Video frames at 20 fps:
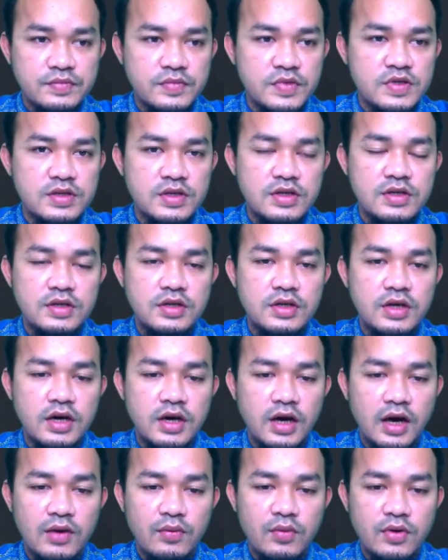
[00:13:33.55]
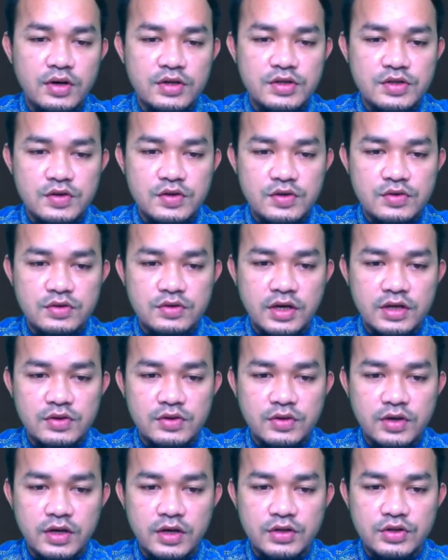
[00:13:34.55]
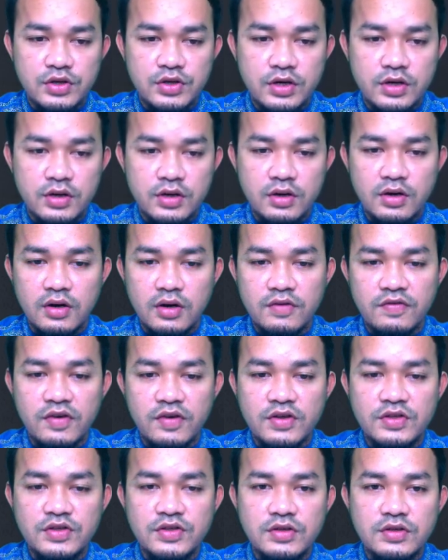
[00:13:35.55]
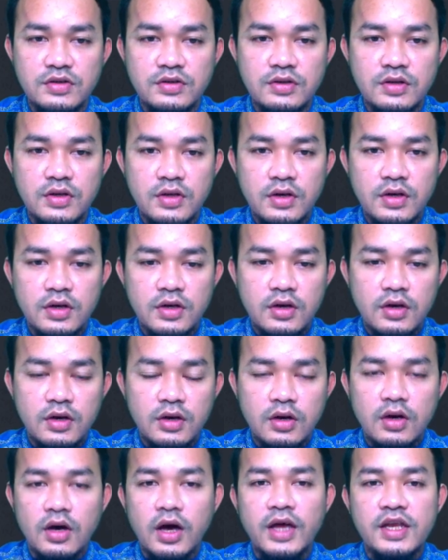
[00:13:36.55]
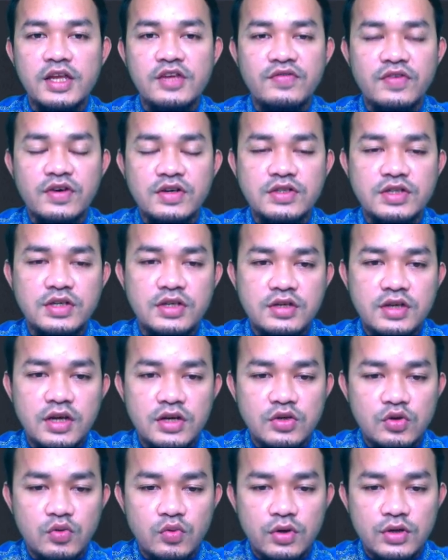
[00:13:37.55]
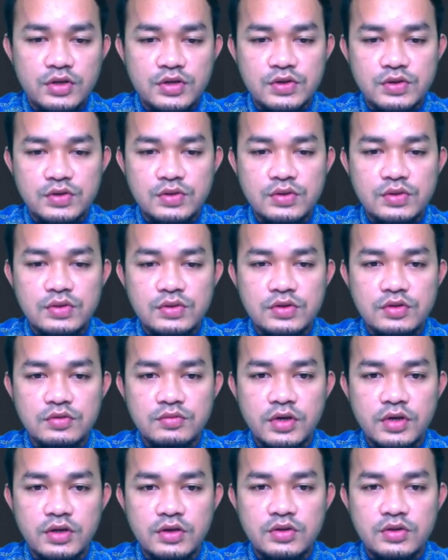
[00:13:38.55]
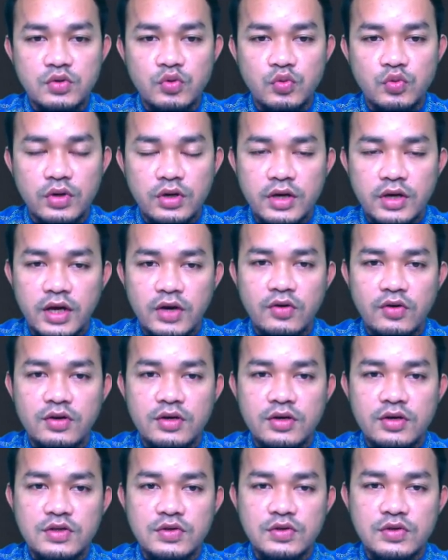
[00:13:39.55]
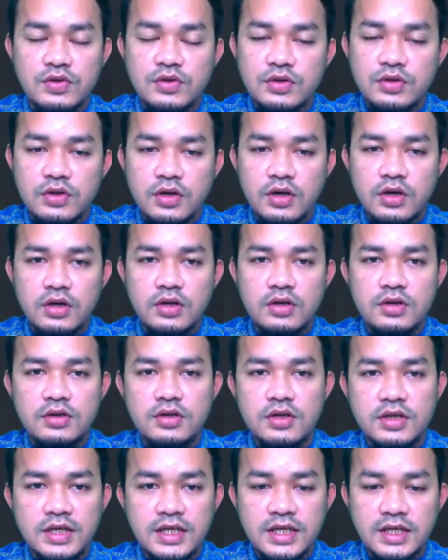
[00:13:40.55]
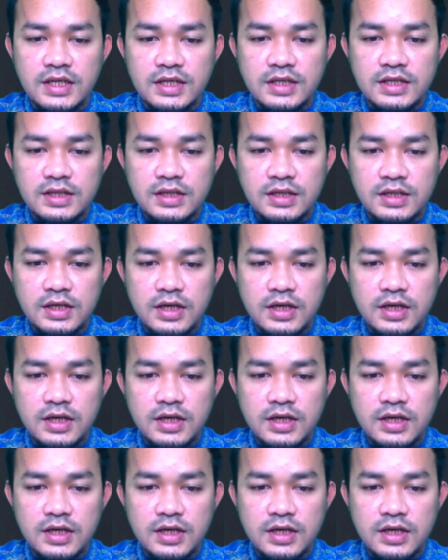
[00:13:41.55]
this one I want to show you that you can create a function, any function that you want to make to work according to the need.